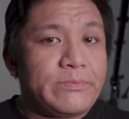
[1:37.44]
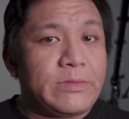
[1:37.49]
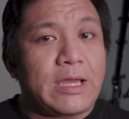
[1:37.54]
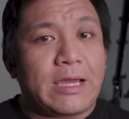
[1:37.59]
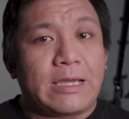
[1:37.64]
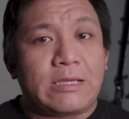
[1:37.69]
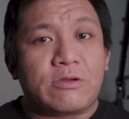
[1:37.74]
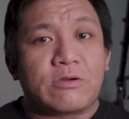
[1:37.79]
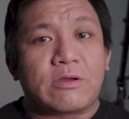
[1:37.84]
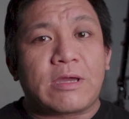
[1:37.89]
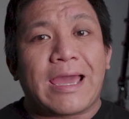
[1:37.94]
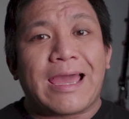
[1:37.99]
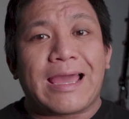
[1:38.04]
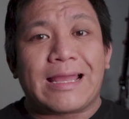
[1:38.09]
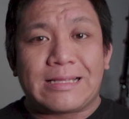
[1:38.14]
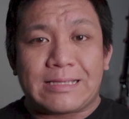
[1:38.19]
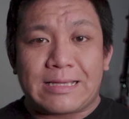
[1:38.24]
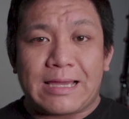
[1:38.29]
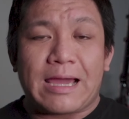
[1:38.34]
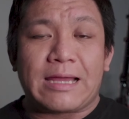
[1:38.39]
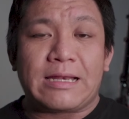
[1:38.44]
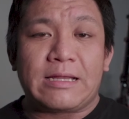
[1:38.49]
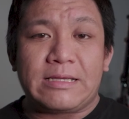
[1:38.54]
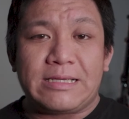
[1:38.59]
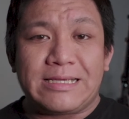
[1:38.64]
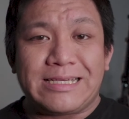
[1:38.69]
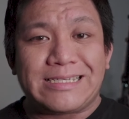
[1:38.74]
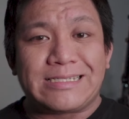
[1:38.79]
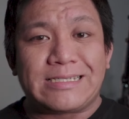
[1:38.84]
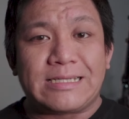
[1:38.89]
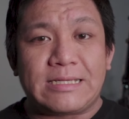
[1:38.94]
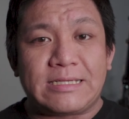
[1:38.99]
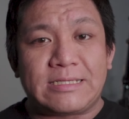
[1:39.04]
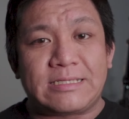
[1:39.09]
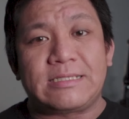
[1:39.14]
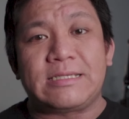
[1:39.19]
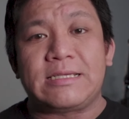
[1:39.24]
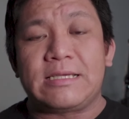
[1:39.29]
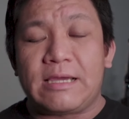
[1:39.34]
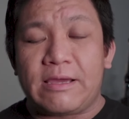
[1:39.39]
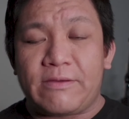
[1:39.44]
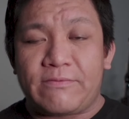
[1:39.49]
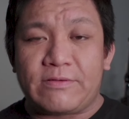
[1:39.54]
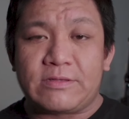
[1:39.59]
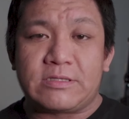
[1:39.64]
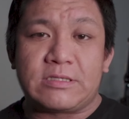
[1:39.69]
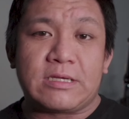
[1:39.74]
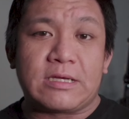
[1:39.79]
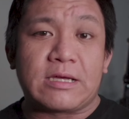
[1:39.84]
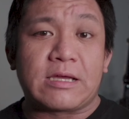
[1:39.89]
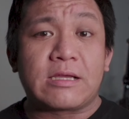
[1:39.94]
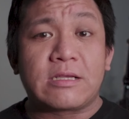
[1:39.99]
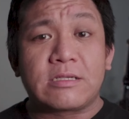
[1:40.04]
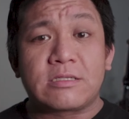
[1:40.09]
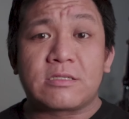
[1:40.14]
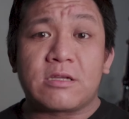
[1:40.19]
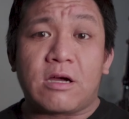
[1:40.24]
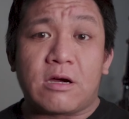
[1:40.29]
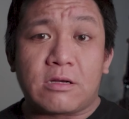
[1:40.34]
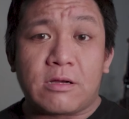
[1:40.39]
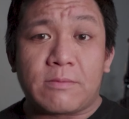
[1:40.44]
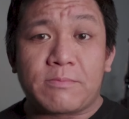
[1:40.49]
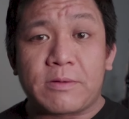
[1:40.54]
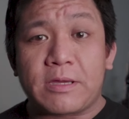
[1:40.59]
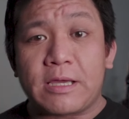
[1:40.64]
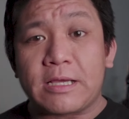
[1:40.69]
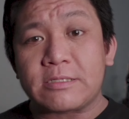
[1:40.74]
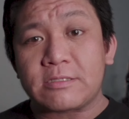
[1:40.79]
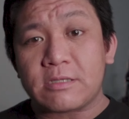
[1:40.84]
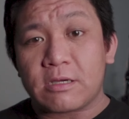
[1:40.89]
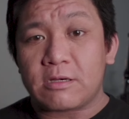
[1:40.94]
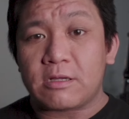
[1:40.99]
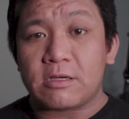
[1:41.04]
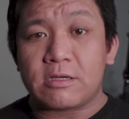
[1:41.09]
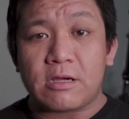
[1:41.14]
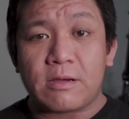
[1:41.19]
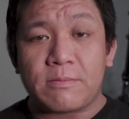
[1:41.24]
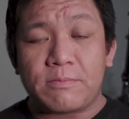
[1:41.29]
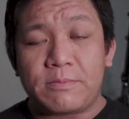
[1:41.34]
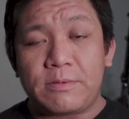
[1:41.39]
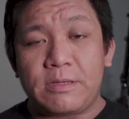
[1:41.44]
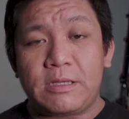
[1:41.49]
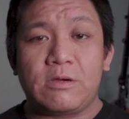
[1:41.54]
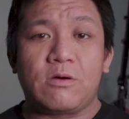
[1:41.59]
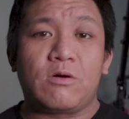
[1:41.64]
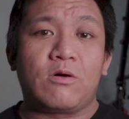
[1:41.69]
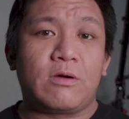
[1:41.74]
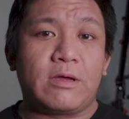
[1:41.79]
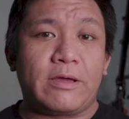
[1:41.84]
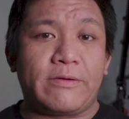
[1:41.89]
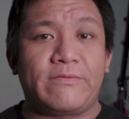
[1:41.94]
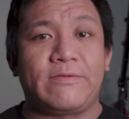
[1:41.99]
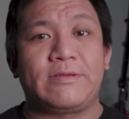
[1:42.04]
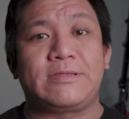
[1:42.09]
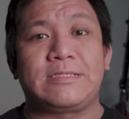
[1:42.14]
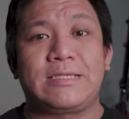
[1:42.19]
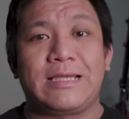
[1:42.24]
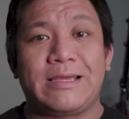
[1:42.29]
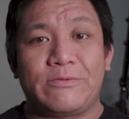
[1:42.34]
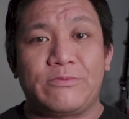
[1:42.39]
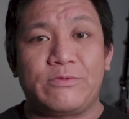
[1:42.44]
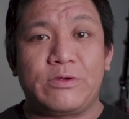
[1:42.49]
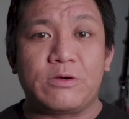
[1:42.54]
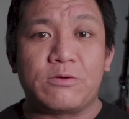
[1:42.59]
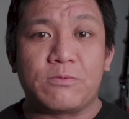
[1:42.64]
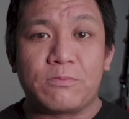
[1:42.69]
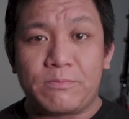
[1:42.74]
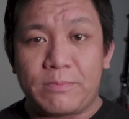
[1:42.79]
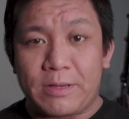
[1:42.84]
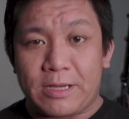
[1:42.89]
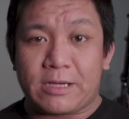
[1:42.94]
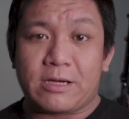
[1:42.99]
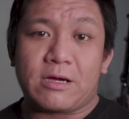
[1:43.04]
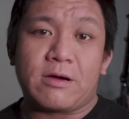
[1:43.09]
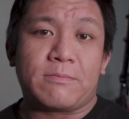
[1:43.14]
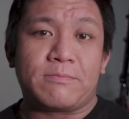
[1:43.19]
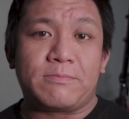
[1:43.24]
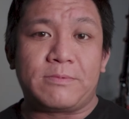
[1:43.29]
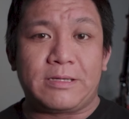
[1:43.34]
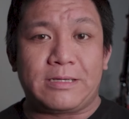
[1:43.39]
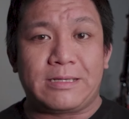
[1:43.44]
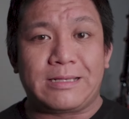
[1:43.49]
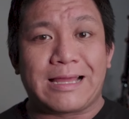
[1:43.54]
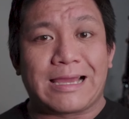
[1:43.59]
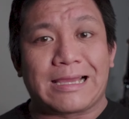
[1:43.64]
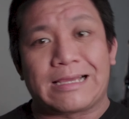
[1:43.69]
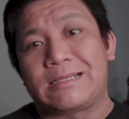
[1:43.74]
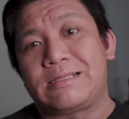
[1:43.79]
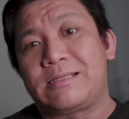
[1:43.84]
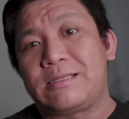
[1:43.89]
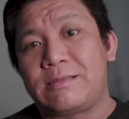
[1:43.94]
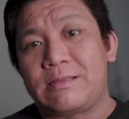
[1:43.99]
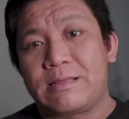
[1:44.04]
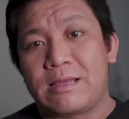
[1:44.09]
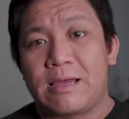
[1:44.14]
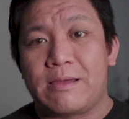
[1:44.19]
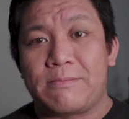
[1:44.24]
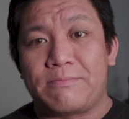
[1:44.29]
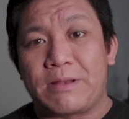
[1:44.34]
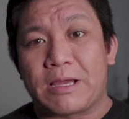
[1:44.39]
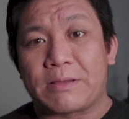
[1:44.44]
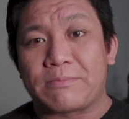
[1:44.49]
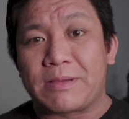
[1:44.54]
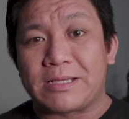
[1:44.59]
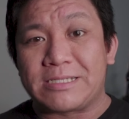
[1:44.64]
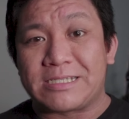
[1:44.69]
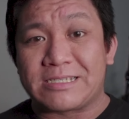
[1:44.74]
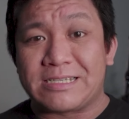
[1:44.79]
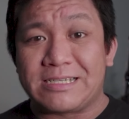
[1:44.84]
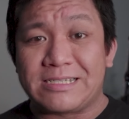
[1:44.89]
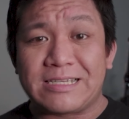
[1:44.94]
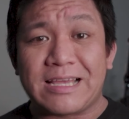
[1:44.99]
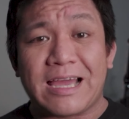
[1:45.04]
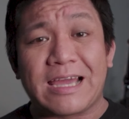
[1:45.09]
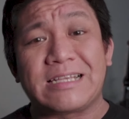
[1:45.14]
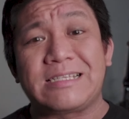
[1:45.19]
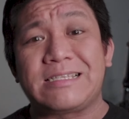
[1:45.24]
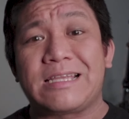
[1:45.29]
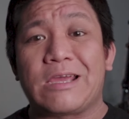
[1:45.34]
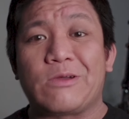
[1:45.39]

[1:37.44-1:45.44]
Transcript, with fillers: yeah, you can kind of easily see if it's a startup Kickstarter company or if it's a real big company like uh, Blackmagic Design.